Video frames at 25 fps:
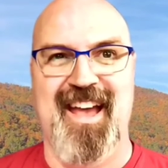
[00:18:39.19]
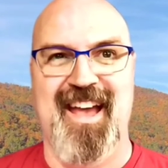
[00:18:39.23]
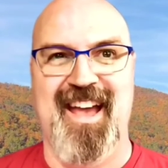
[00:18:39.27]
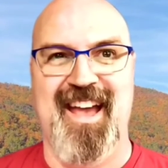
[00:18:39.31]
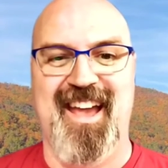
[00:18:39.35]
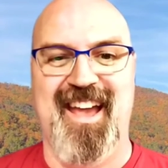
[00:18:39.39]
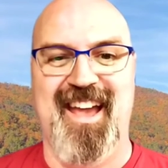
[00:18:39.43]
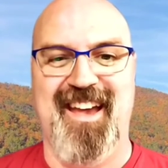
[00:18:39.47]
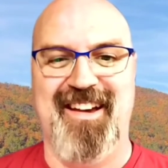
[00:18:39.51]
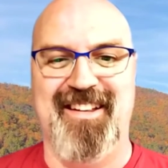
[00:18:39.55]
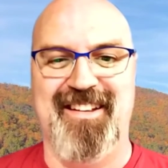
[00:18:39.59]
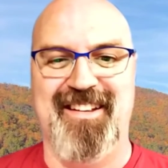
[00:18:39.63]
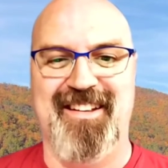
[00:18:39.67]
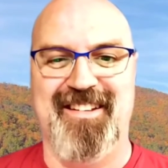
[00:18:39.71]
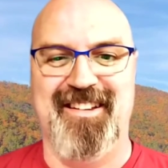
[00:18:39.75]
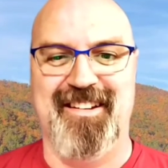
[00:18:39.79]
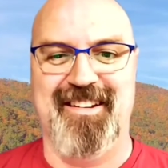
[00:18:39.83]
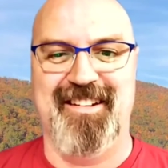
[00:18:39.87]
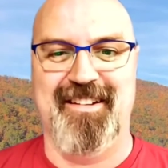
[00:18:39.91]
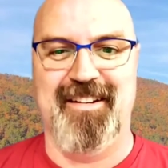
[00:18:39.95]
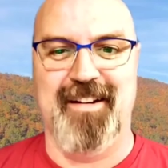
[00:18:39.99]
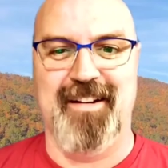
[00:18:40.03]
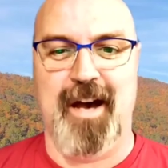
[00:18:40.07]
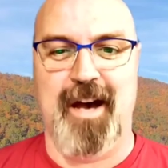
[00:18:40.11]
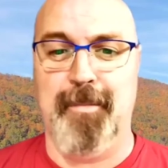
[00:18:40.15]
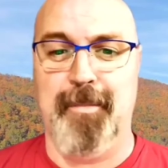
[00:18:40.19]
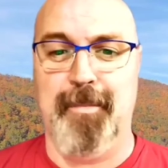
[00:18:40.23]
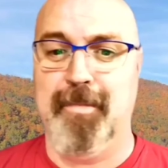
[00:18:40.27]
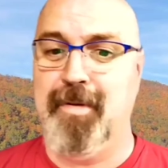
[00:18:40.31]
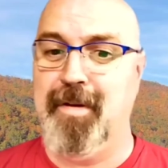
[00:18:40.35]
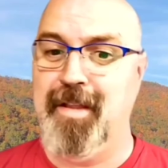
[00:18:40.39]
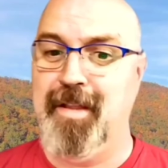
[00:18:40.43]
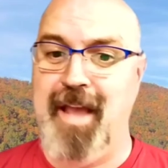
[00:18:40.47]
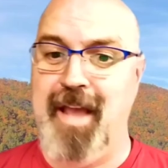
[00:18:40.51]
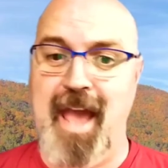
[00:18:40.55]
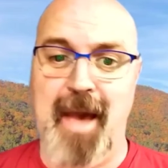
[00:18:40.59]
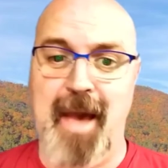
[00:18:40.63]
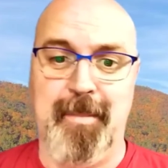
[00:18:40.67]
And I'm
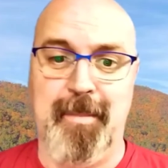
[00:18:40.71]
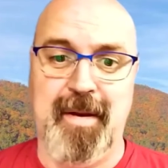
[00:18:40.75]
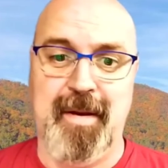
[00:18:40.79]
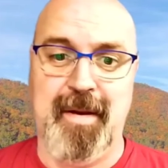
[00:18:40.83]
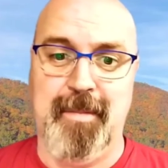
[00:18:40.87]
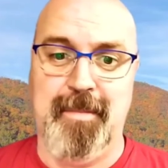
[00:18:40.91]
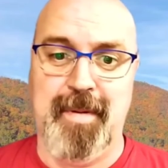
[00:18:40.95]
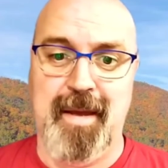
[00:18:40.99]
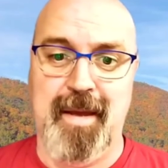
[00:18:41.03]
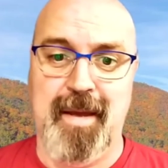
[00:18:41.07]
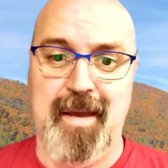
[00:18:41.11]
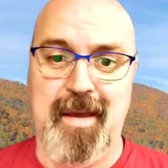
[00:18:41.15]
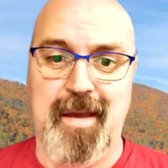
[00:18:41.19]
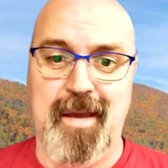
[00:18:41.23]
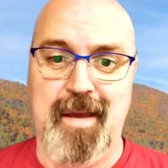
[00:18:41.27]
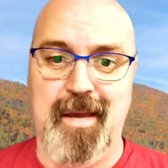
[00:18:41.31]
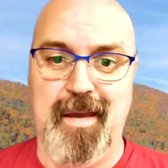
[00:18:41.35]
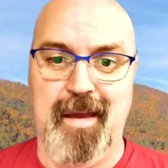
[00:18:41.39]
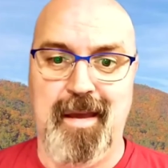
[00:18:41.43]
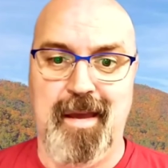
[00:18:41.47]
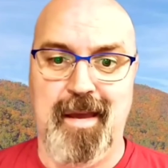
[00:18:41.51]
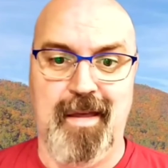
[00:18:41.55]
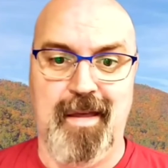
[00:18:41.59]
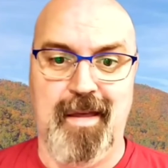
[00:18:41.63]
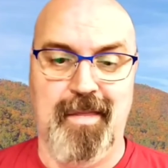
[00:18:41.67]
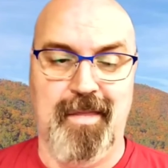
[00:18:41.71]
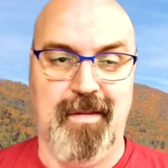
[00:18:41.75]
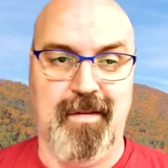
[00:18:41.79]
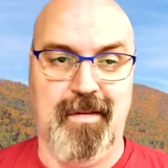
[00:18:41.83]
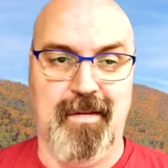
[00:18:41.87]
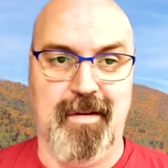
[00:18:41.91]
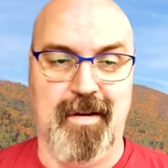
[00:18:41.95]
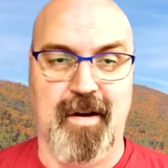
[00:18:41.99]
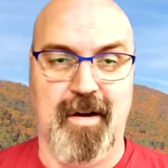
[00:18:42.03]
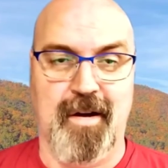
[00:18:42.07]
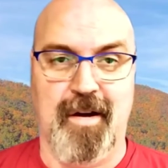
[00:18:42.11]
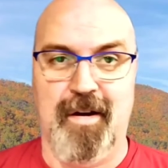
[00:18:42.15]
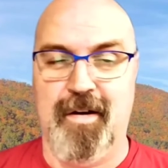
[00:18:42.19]
really happy to be in the
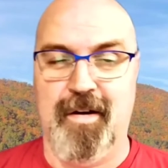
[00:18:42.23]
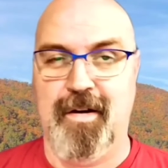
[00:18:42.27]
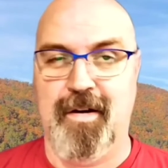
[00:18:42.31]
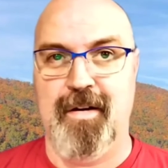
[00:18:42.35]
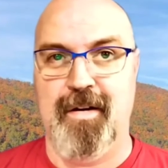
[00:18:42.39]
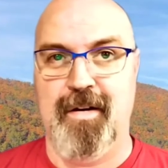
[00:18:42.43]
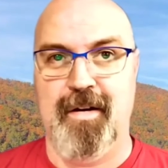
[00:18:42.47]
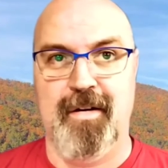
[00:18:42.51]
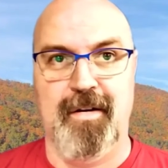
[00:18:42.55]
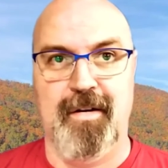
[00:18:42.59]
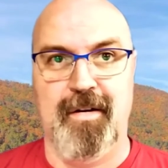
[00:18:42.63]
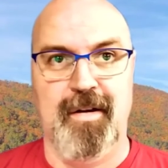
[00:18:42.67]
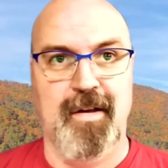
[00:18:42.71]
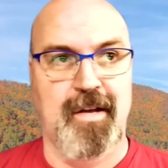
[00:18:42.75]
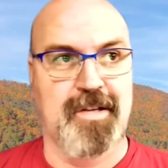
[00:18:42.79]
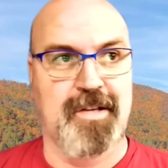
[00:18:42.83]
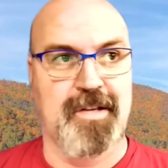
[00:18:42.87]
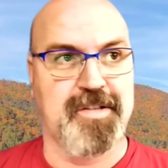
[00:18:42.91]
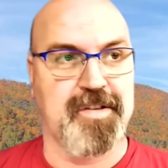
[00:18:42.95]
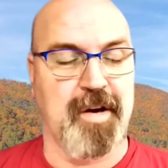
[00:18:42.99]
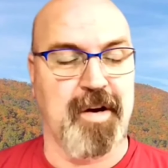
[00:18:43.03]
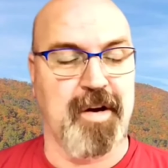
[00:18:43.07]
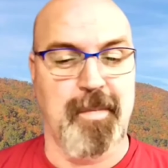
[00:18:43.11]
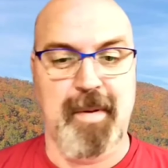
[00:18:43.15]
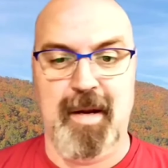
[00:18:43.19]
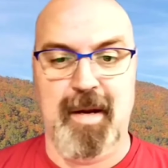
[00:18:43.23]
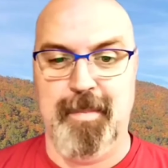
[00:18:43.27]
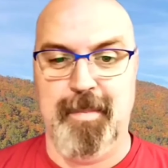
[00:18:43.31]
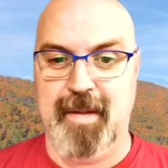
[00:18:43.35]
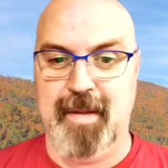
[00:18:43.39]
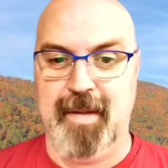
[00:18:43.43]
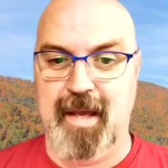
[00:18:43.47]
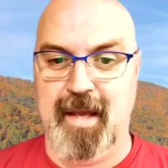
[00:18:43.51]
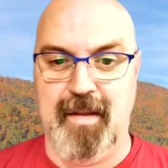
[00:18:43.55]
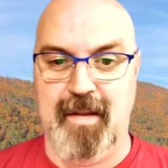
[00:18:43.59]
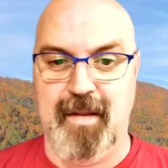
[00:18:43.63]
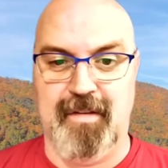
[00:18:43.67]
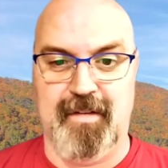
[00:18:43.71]
Carter, Strawberry
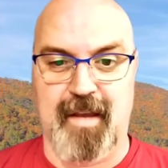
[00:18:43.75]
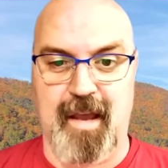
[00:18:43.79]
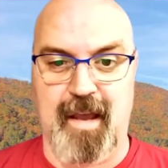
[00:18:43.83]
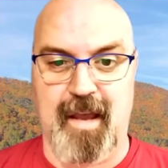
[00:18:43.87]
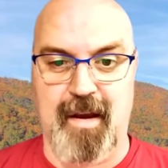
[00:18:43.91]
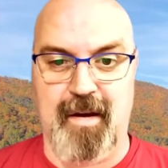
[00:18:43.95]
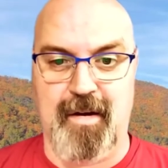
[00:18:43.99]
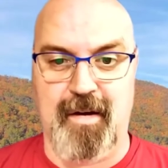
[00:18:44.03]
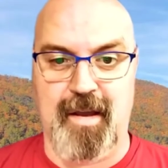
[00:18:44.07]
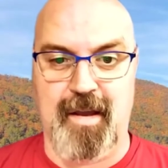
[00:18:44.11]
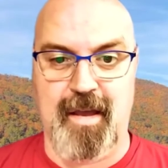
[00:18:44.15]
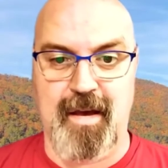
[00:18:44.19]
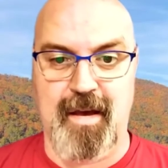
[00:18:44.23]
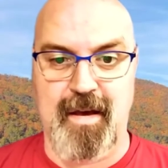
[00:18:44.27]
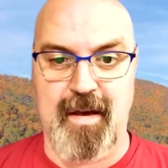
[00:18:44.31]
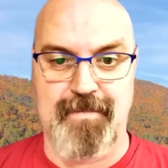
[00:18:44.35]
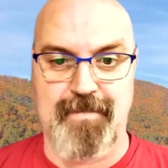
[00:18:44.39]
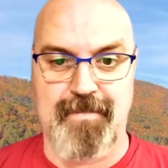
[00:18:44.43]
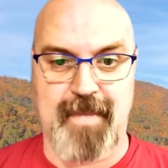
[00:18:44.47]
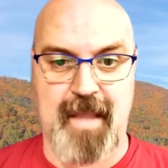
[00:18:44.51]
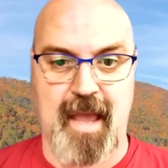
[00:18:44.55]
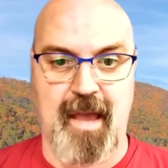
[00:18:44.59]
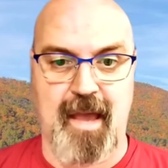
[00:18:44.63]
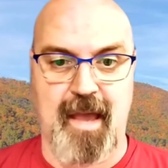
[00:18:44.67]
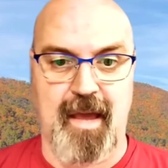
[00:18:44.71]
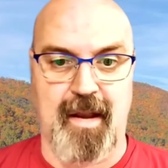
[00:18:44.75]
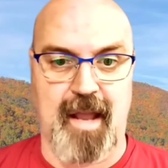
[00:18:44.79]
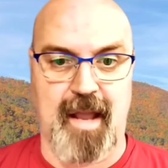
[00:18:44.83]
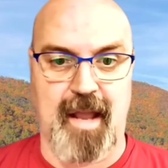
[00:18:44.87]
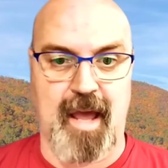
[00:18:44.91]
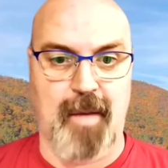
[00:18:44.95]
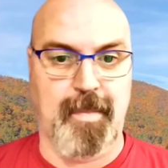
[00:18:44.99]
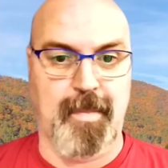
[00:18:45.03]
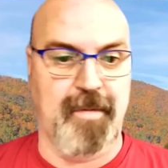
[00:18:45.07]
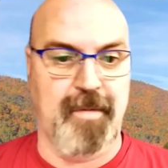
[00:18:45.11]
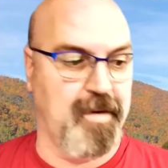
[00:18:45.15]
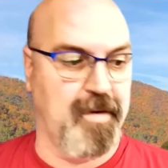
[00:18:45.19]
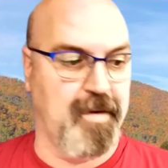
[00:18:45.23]
Plains area and
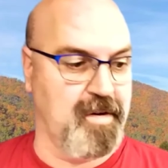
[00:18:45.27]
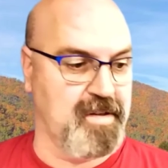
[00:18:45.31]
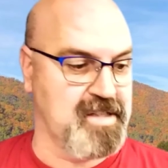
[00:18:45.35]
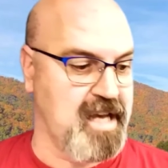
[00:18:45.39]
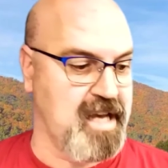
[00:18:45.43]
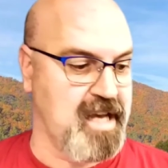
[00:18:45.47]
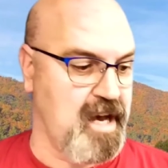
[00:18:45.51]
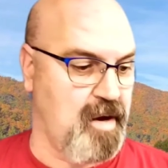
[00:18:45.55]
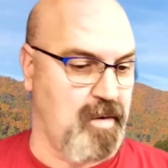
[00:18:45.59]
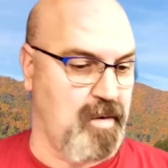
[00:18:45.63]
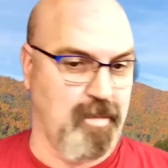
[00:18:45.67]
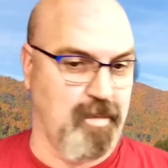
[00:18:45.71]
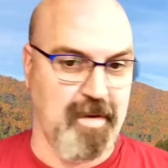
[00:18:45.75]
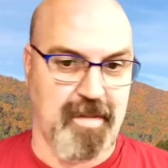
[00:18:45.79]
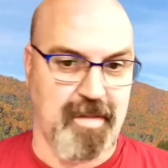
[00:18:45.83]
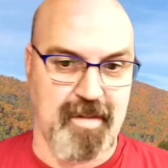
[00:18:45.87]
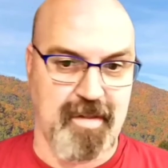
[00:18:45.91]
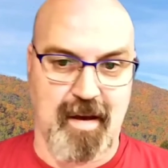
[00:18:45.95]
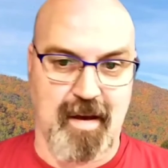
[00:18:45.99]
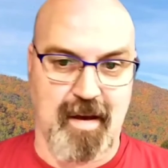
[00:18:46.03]
helping folks out with